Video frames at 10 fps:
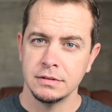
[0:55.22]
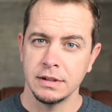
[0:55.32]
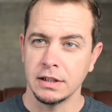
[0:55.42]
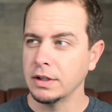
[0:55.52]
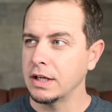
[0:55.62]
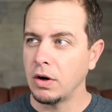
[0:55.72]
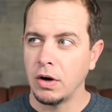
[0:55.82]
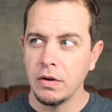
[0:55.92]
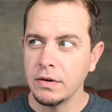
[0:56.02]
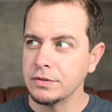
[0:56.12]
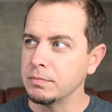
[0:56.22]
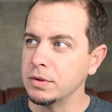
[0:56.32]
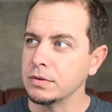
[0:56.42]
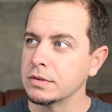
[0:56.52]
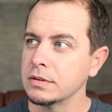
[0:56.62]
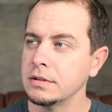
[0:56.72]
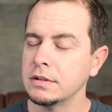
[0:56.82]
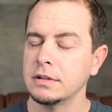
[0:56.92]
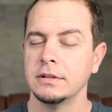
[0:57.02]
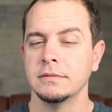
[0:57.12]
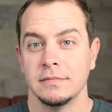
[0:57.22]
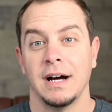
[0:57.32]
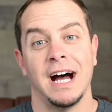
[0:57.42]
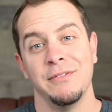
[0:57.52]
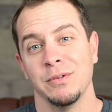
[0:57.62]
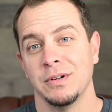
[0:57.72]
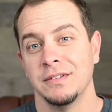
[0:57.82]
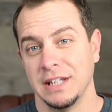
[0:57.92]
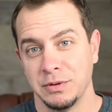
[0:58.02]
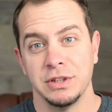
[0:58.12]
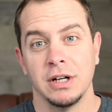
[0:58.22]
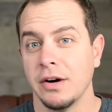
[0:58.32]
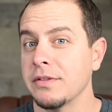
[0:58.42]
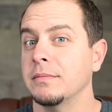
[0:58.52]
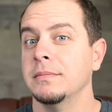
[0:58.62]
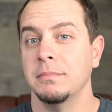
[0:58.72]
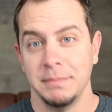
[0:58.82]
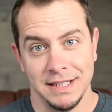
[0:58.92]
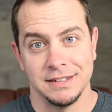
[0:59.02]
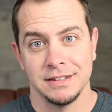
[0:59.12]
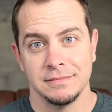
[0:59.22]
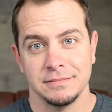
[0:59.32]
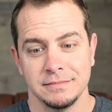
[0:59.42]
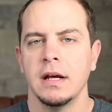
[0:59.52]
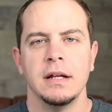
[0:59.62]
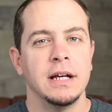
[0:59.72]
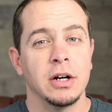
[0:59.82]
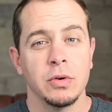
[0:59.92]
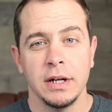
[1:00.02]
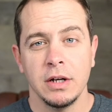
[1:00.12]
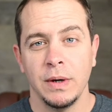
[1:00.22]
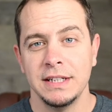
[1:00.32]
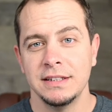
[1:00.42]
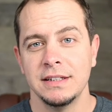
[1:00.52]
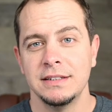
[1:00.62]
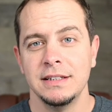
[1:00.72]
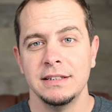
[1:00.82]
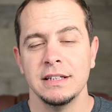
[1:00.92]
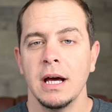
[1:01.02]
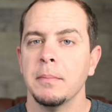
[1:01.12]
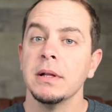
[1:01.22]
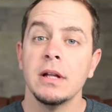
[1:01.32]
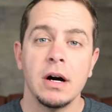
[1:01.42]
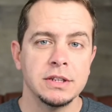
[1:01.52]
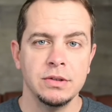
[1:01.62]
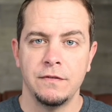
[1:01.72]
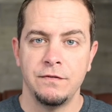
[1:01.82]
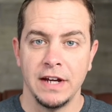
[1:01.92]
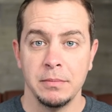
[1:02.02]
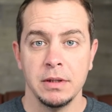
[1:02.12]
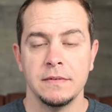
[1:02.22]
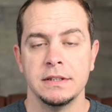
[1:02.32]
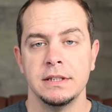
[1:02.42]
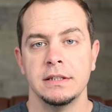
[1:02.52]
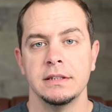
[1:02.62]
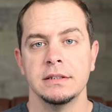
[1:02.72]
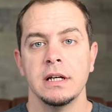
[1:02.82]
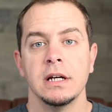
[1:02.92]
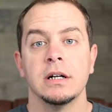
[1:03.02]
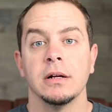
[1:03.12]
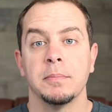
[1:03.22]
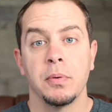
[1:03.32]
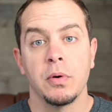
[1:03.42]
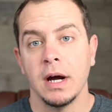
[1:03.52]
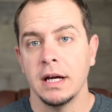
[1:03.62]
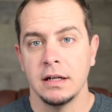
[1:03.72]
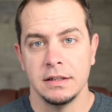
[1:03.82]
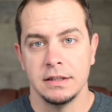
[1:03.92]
Like, look at all those moose. I, for one, think we should call them MEES. Now, chronic wasting disease belongs to a family of diseases called prion